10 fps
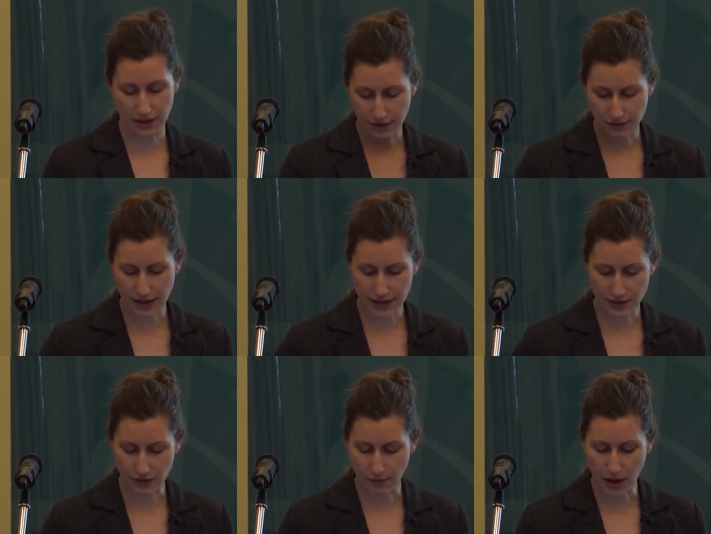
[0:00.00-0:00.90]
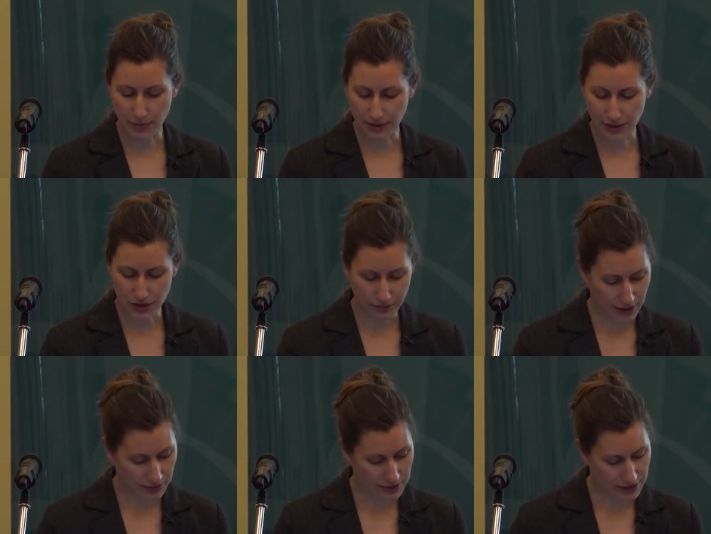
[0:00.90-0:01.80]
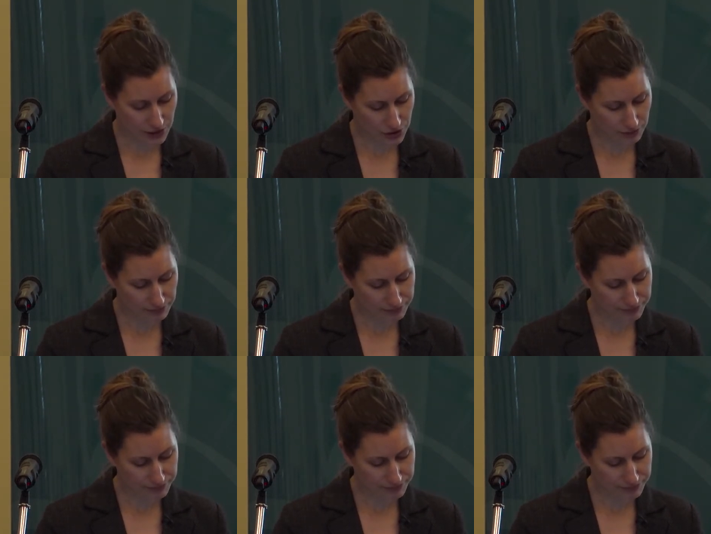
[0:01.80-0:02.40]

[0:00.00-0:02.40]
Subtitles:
give that sort of population recommendation.